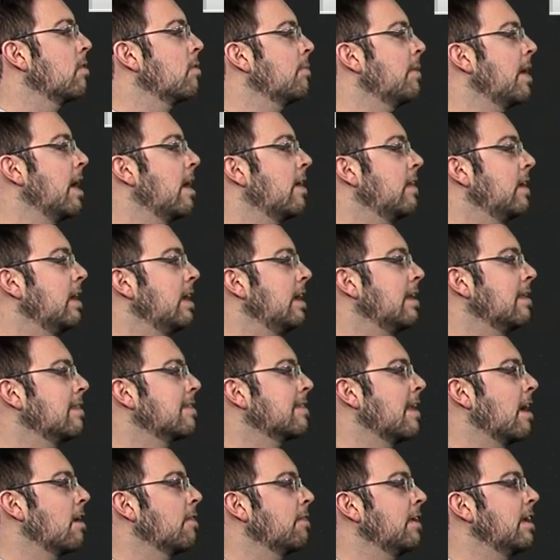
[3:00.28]
winds will be out of the
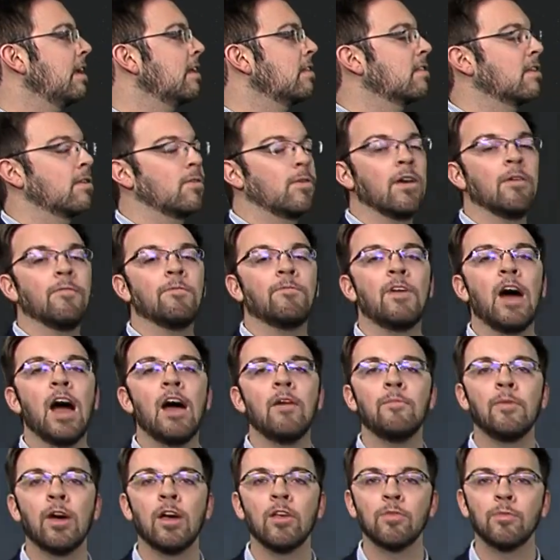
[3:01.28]
east southeast at around
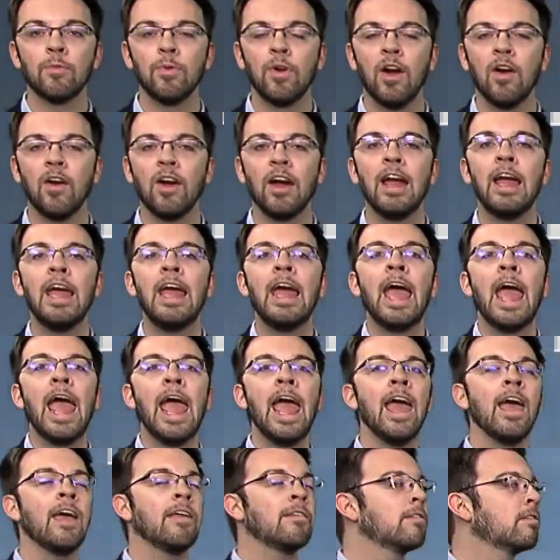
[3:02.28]
5 miles per hour.
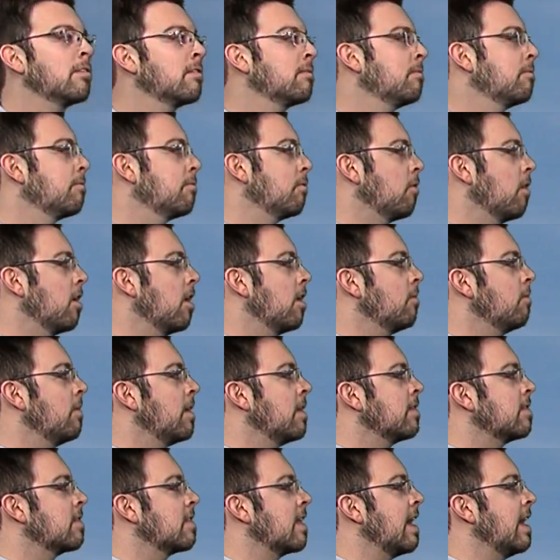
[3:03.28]
And for our
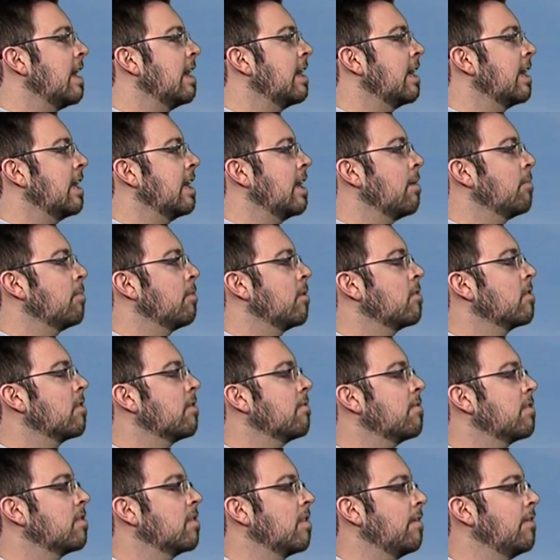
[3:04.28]
Wednesday, getting upwards
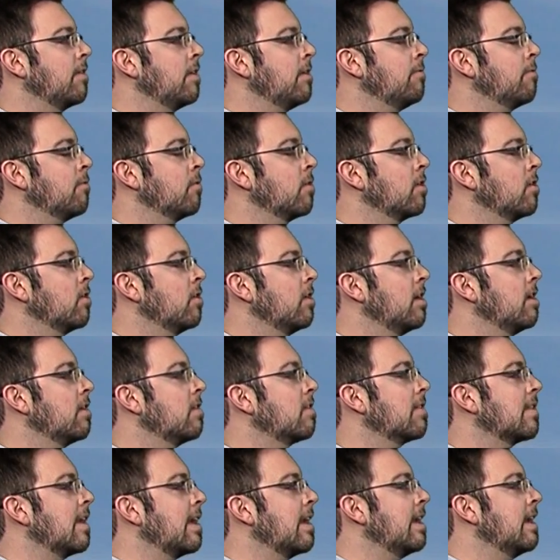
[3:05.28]
of 74
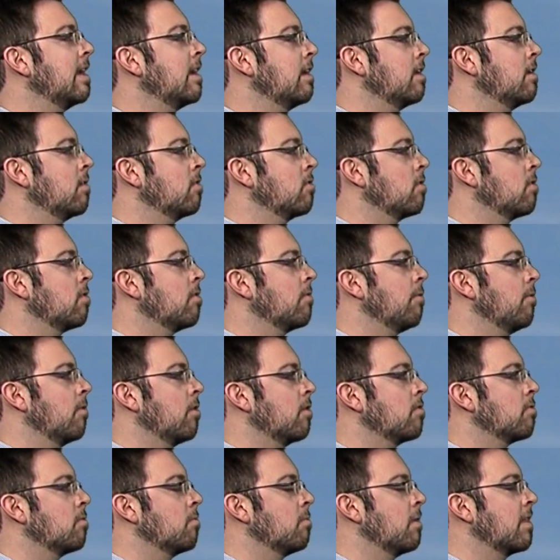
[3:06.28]
degrees, sunny conditions for
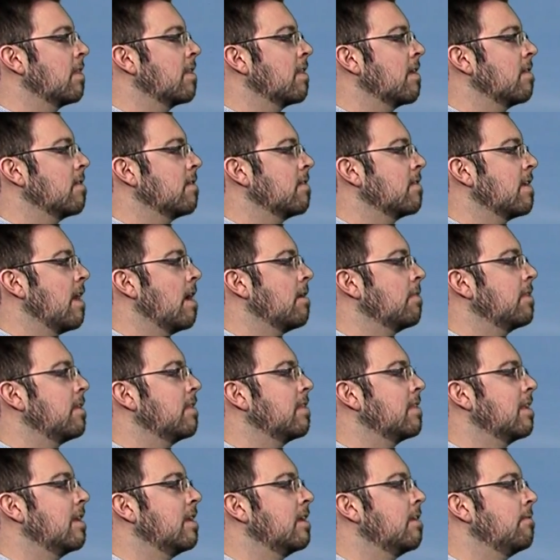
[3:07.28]
us. Winds out of the south
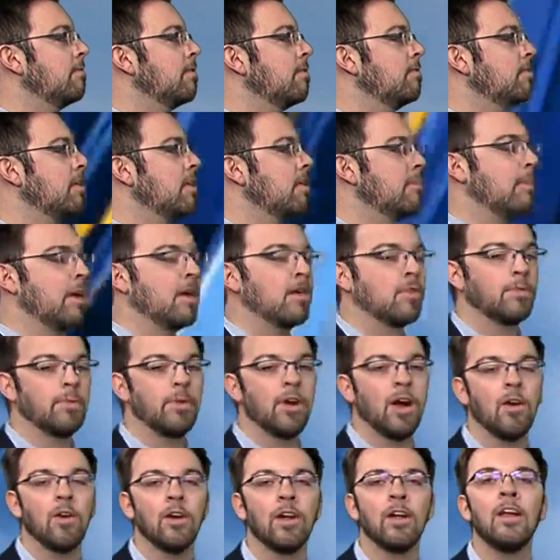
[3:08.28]
at 10 to 15 miles
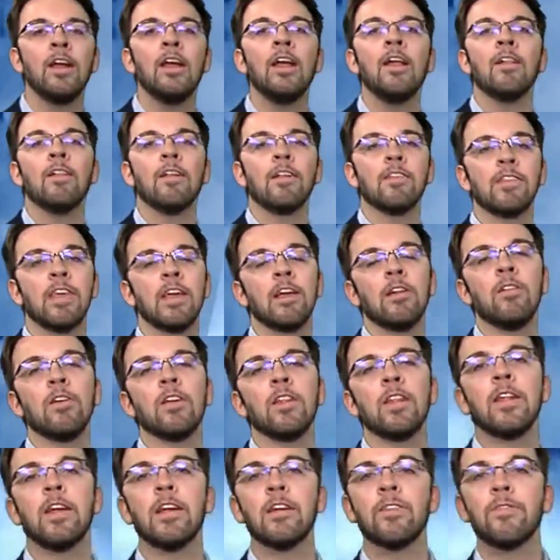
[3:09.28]
per hour. Let's take a look at the